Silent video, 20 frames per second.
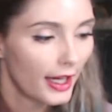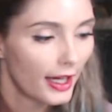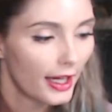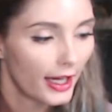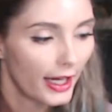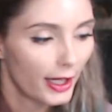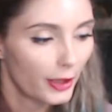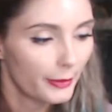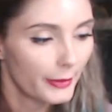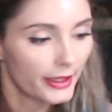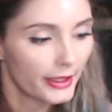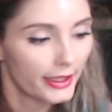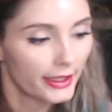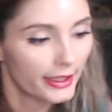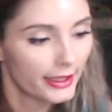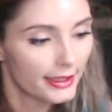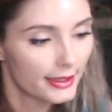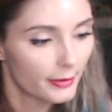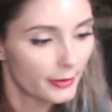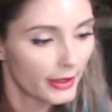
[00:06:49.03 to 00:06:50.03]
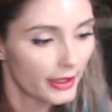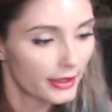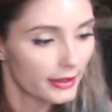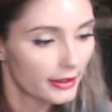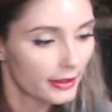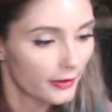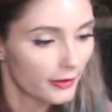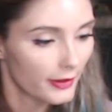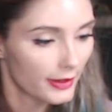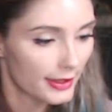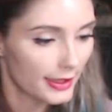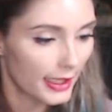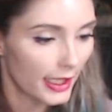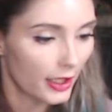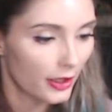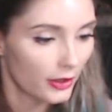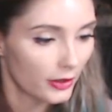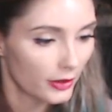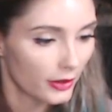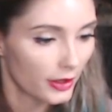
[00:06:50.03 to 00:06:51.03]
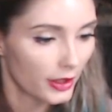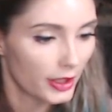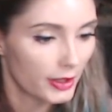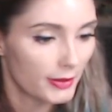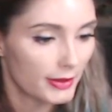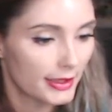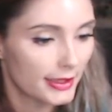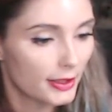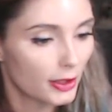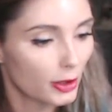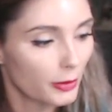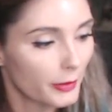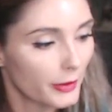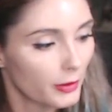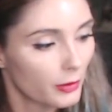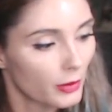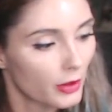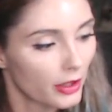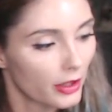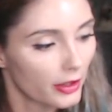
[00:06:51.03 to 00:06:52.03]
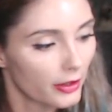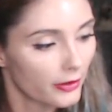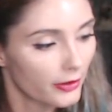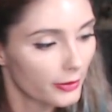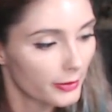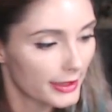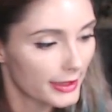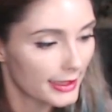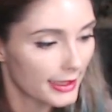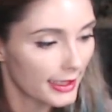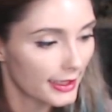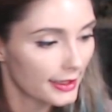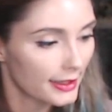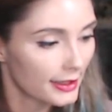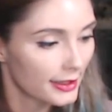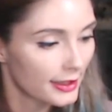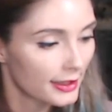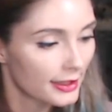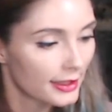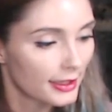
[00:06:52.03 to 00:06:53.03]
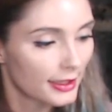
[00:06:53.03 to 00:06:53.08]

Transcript: How many, he demanded of the scout, who was gulping water from a skin.